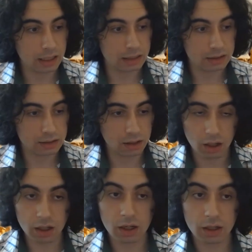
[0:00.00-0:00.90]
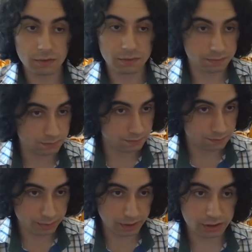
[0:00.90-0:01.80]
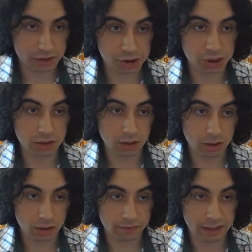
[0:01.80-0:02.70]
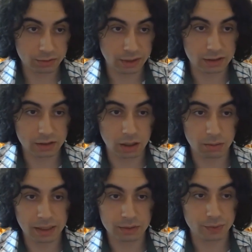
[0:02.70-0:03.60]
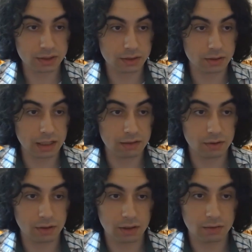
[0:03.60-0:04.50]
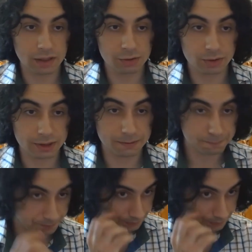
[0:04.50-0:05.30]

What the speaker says: and a lot of blood is shed, a lot of hand-to-hand combat. We still have a lot of actually